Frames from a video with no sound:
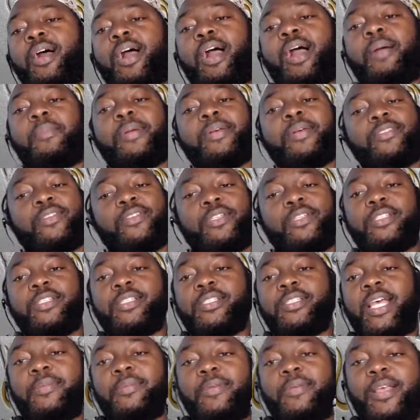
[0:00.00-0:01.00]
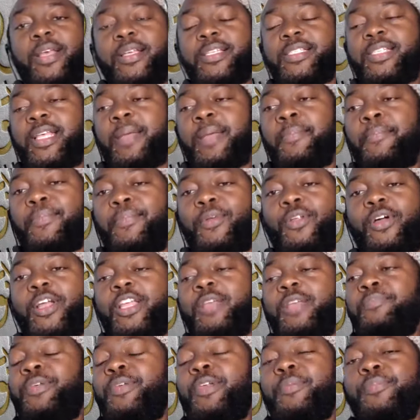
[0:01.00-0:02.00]
Amazon is
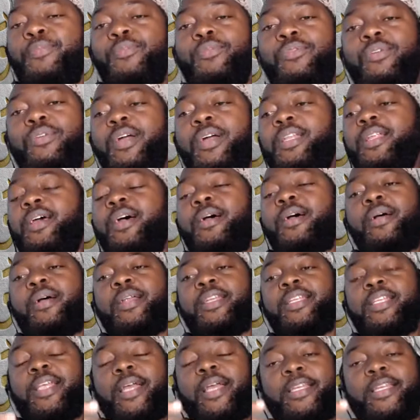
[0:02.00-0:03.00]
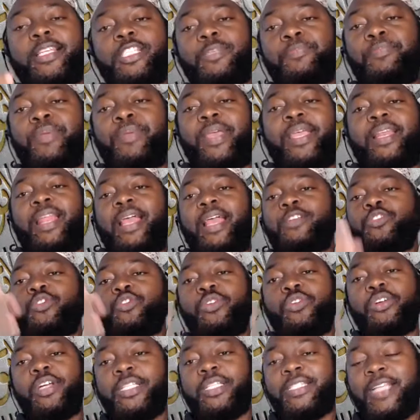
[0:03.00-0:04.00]
employing people and it's paying like
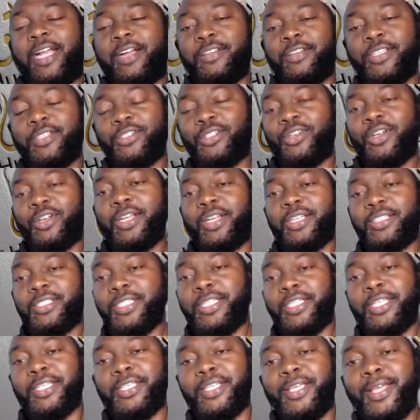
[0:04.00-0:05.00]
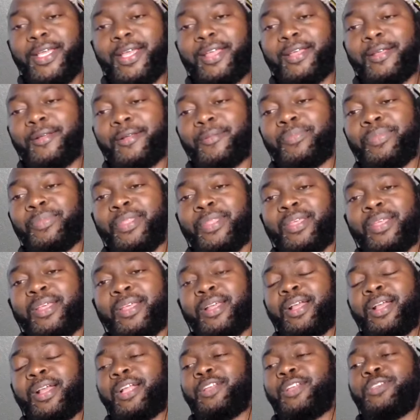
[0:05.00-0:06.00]
$200,000 in a year.
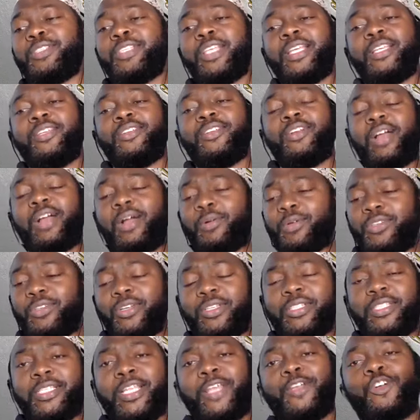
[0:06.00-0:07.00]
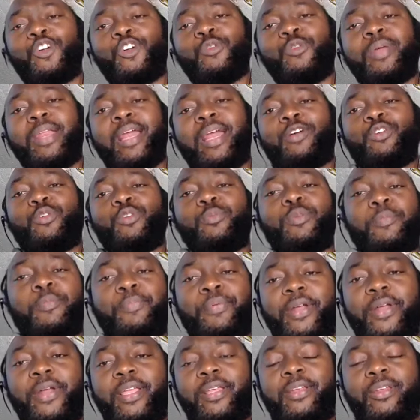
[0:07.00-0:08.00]
And you say, you know, I will just stay home and I will be
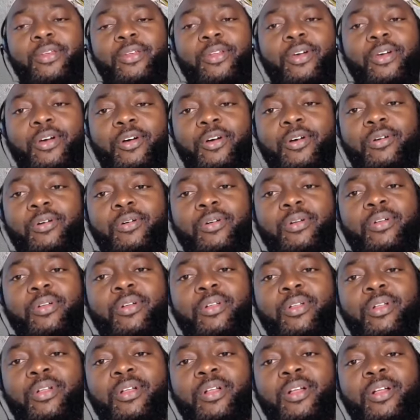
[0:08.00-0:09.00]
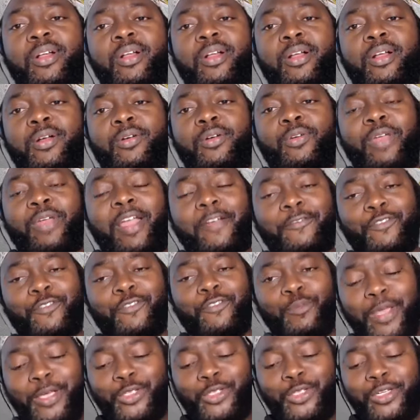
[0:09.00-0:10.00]
praying. No, we have to
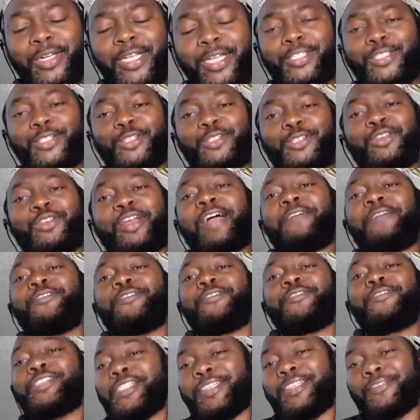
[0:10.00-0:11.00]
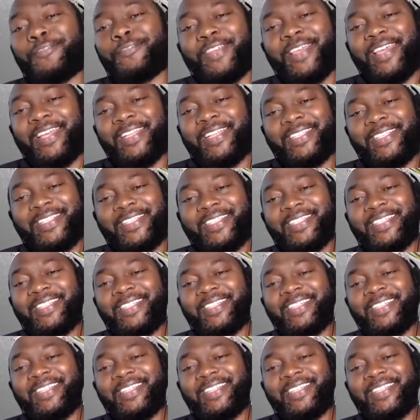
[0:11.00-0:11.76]
make sure that, you know, you have your certificates,